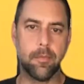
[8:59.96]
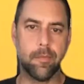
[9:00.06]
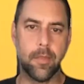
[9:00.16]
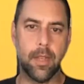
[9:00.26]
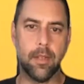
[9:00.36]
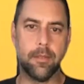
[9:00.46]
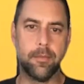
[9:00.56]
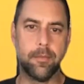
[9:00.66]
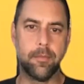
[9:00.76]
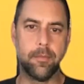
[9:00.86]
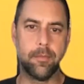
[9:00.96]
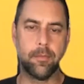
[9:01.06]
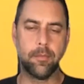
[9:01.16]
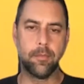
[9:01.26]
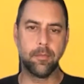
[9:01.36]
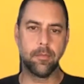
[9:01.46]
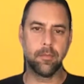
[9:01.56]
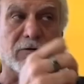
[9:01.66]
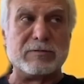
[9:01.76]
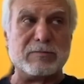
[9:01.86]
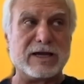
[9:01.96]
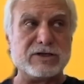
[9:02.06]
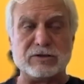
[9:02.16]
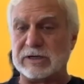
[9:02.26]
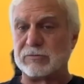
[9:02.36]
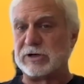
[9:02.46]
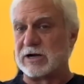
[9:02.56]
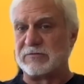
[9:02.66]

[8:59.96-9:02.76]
But I'll remind you, here we are